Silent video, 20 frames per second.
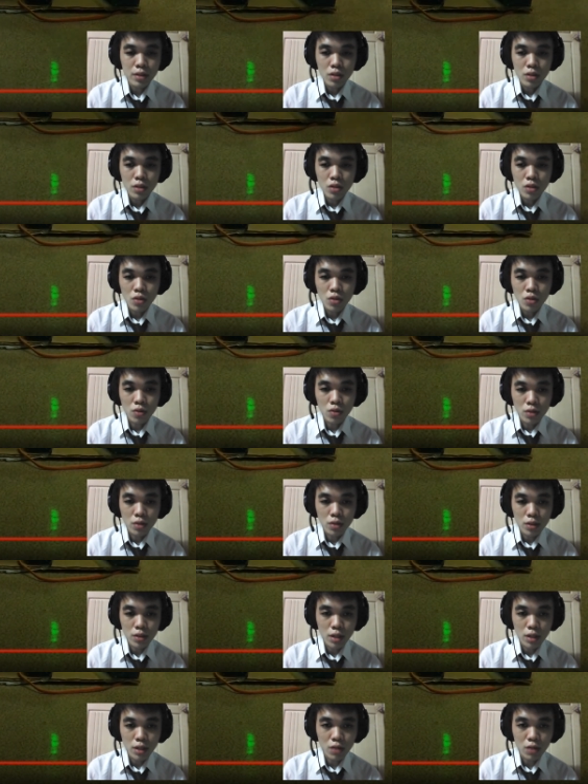So
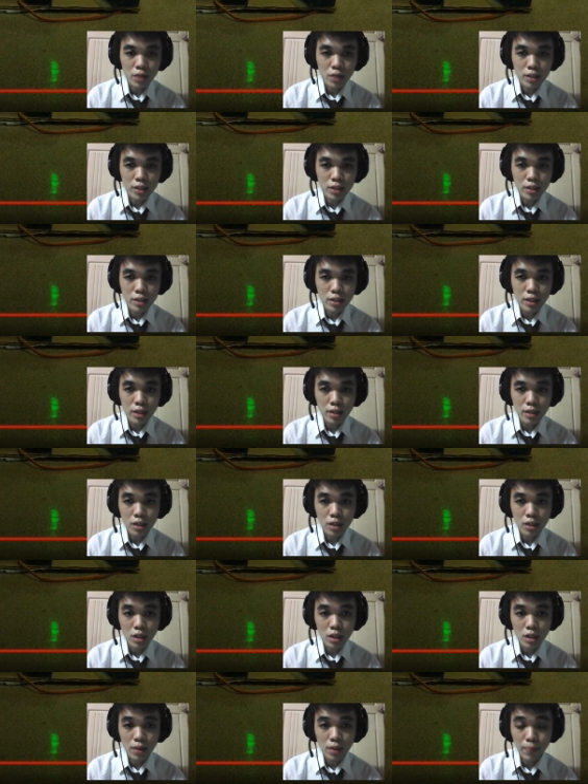now we can see that
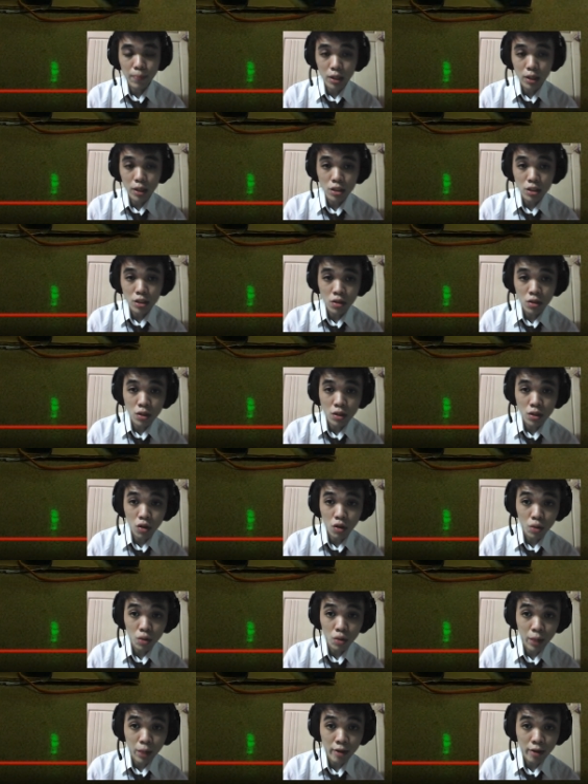the parking slot is
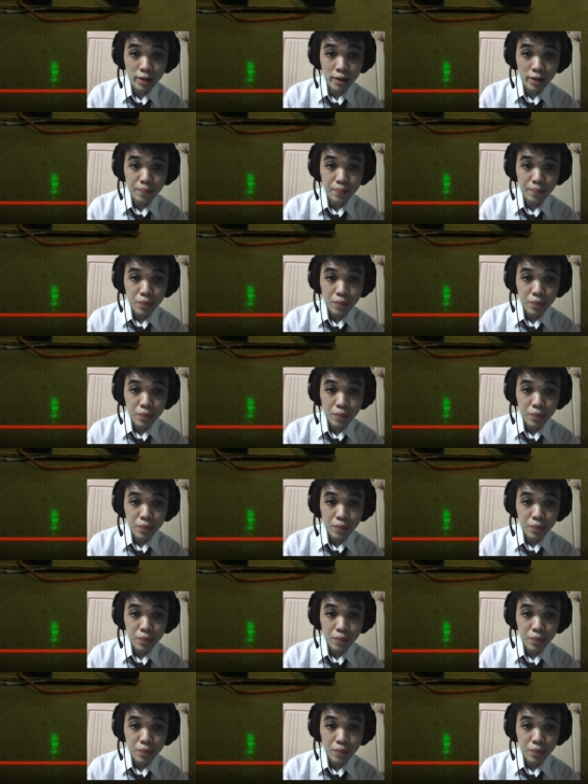occupied, right?